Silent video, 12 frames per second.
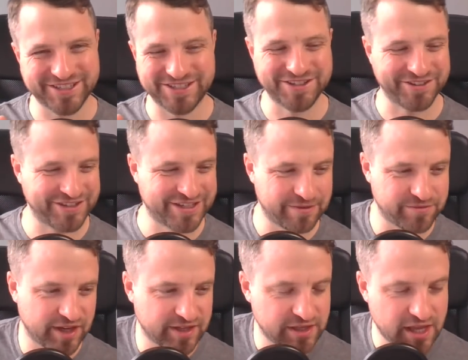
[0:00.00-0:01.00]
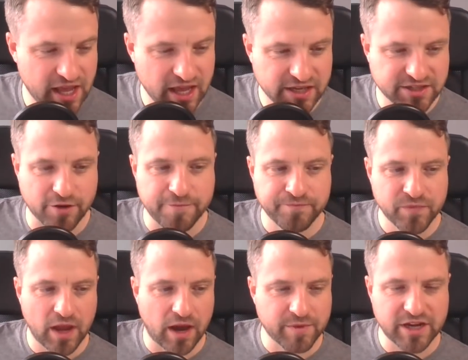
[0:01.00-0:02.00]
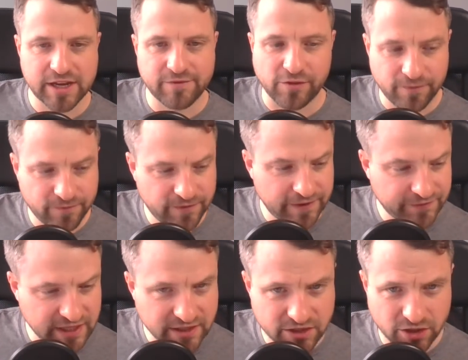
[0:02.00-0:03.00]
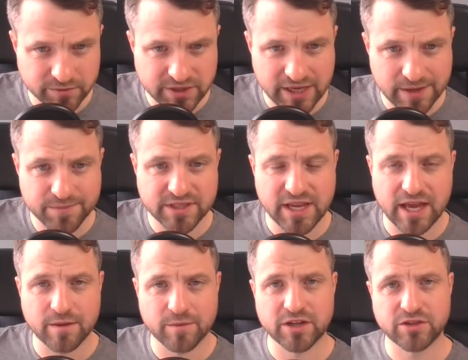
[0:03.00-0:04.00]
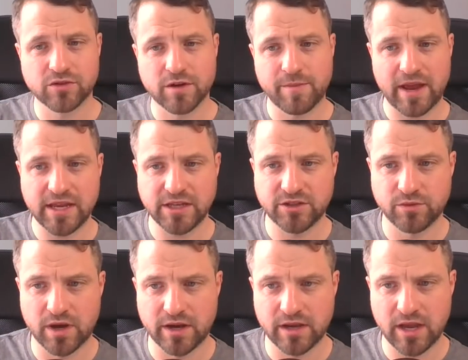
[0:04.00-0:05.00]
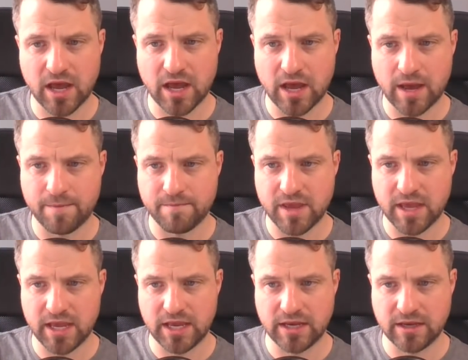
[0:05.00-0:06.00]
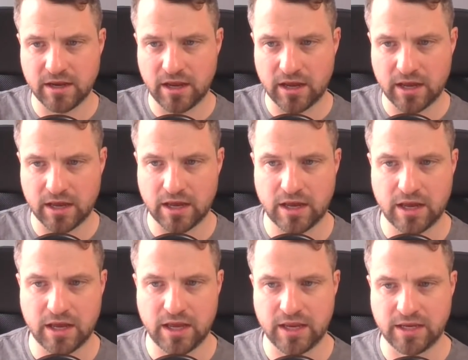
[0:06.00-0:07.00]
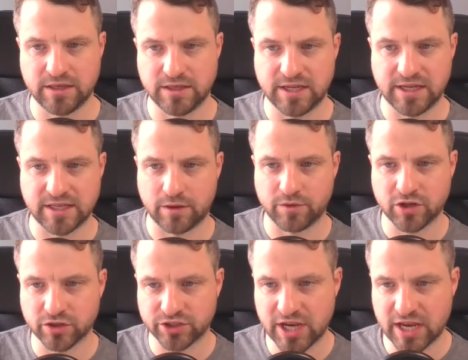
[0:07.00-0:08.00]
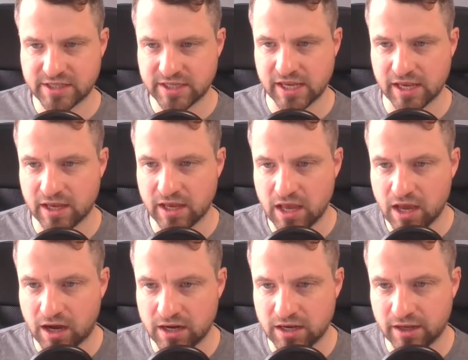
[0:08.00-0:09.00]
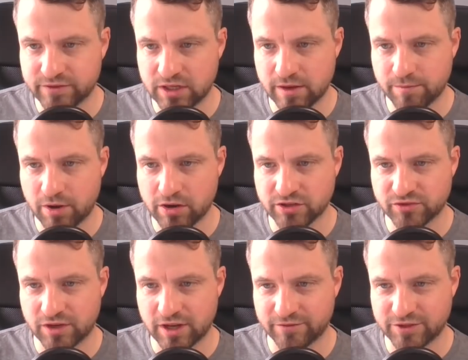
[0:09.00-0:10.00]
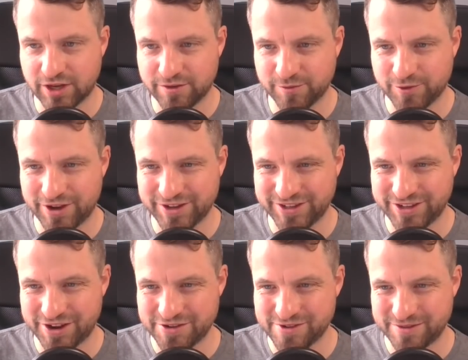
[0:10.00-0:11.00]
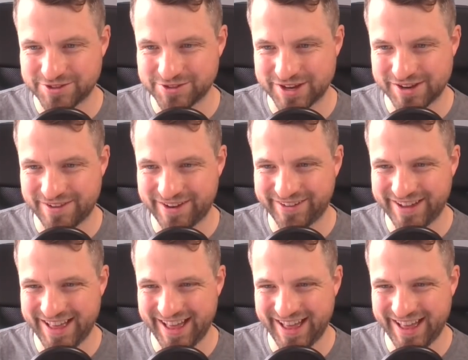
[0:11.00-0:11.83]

This is not the subject. So I'm going to give you 15 top tips, and I'm going to talk about each one um, in uh, in detail. We've got Jess here. I'd love to learn Polish for a love John. One, you know who I'm talking about.